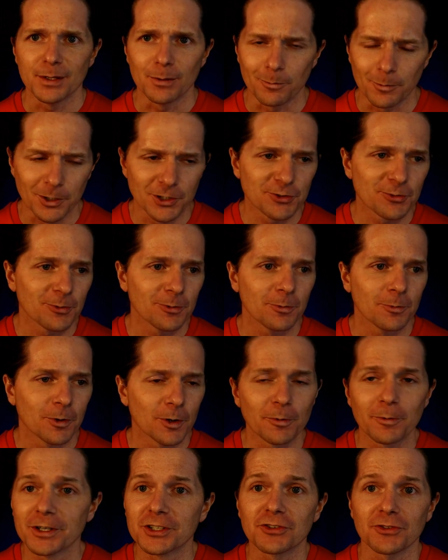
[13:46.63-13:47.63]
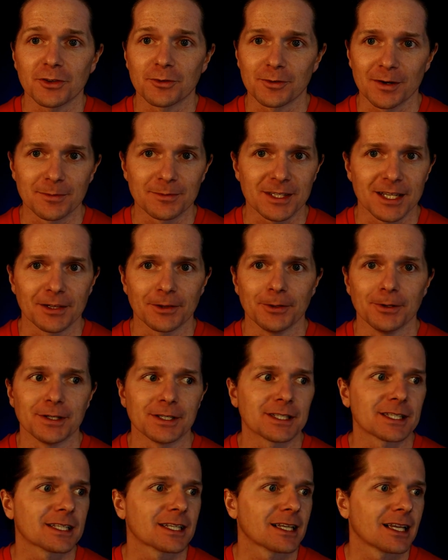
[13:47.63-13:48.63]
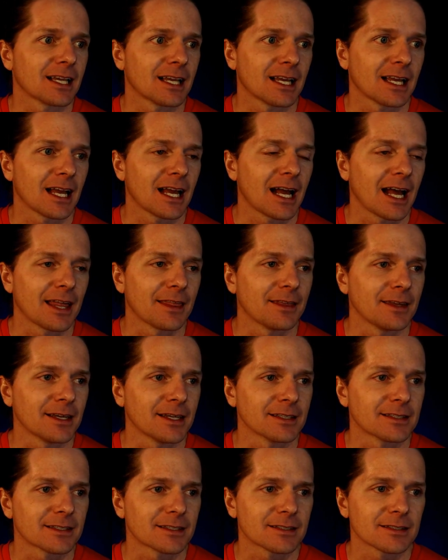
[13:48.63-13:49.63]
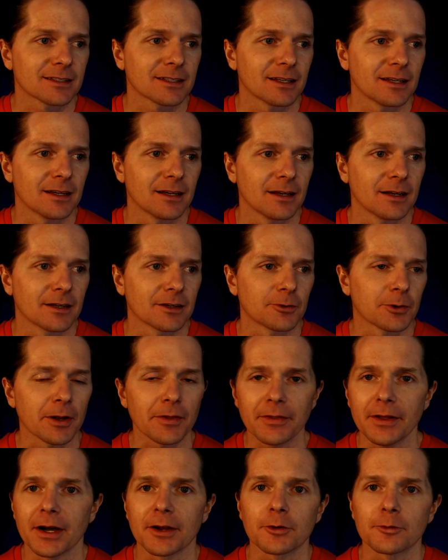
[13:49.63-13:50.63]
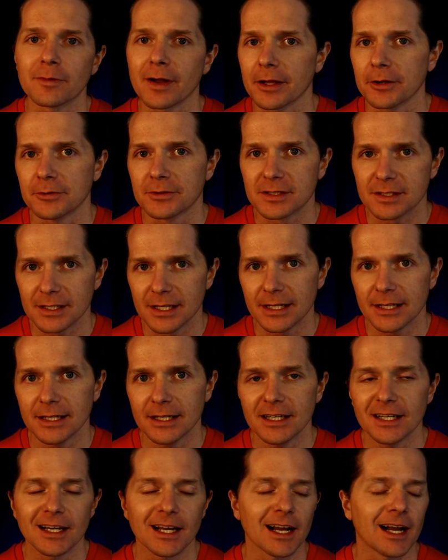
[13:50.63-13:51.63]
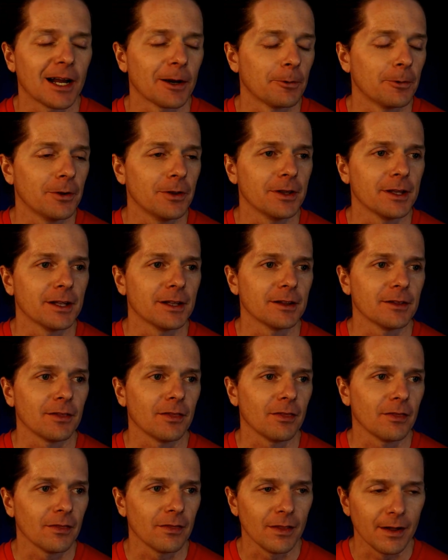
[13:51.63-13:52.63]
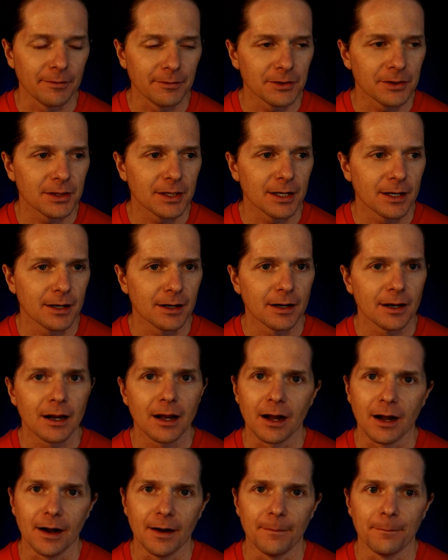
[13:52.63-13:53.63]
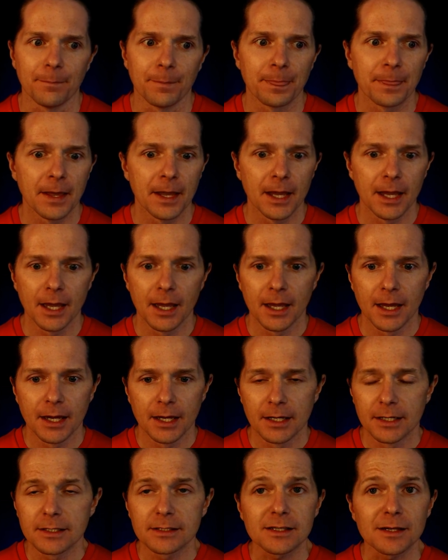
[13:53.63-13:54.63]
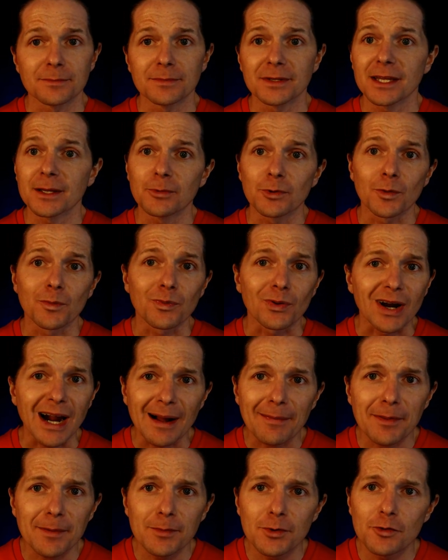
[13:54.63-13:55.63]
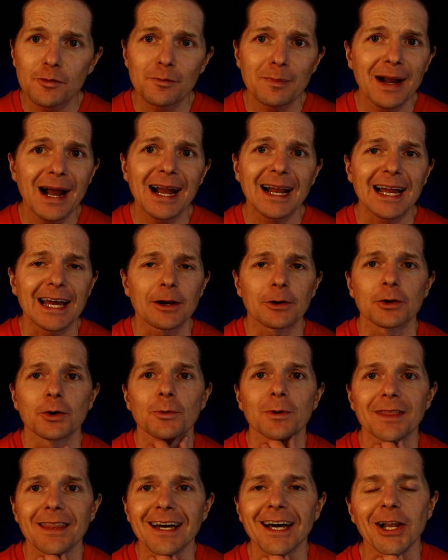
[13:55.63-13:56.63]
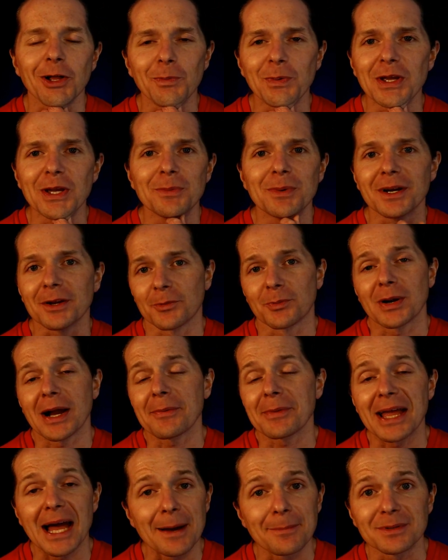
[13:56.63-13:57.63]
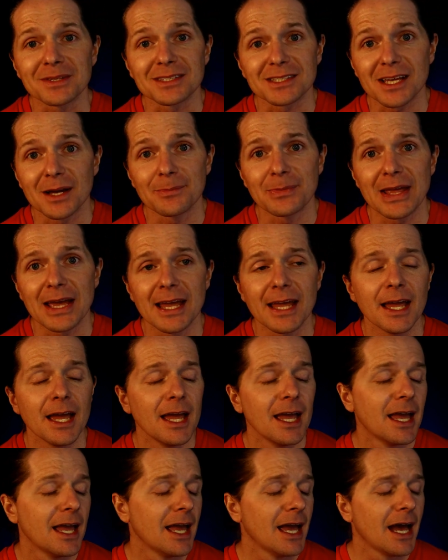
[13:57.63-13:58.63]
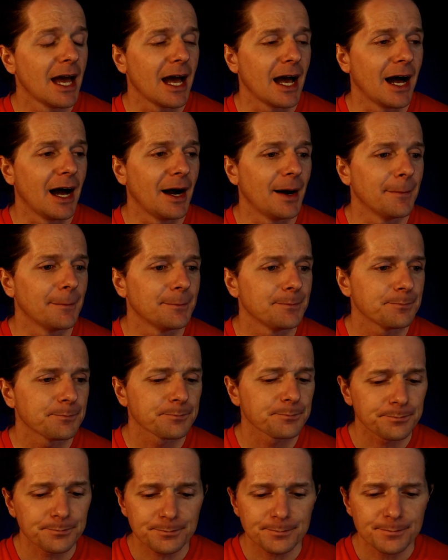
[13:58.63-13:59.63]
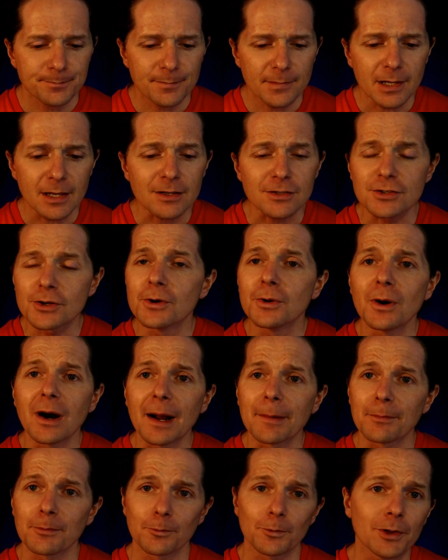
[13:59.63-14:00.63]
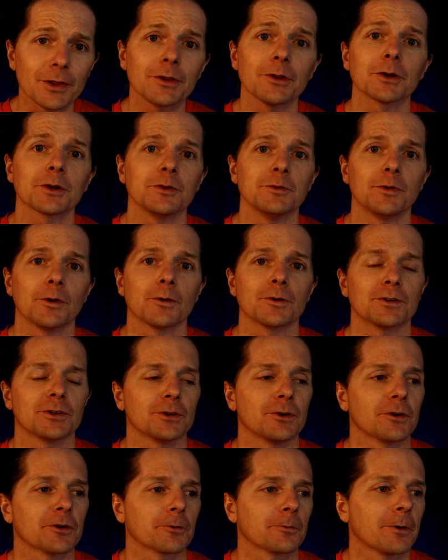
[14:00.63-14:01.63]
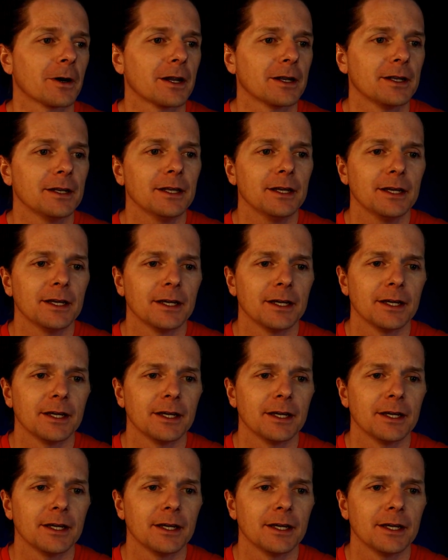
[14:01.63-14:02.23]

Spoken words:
We're originally from St. Louis. I think it's a greatly undervalued city. I really love it there. Someday we'll probably move back. I don't know when that'll be, but it'll probably happen someday. So I'm really looking forward to going run